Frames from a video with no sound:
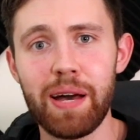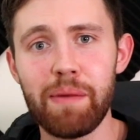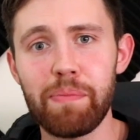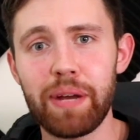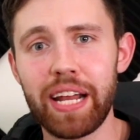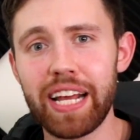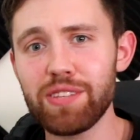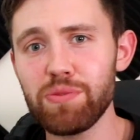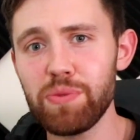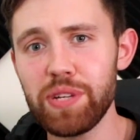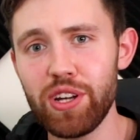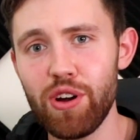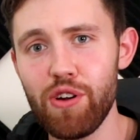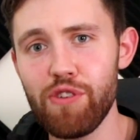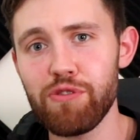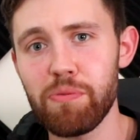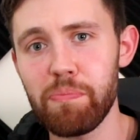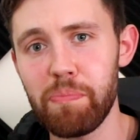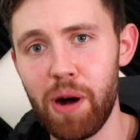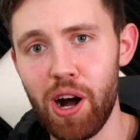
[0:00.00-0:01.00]
but as we know
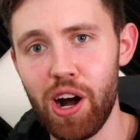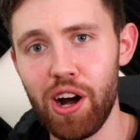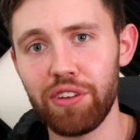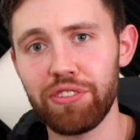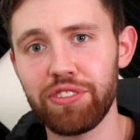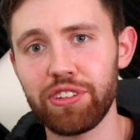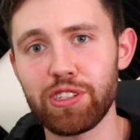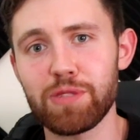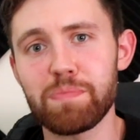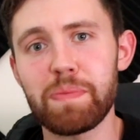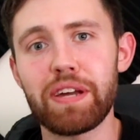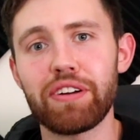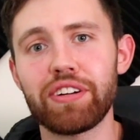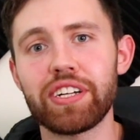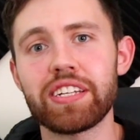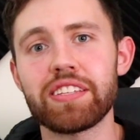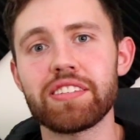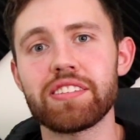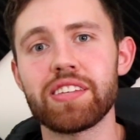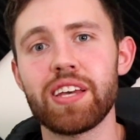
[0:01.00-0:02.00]
from past
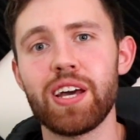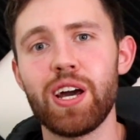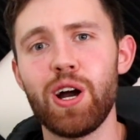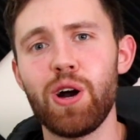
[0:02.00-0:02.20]
experience,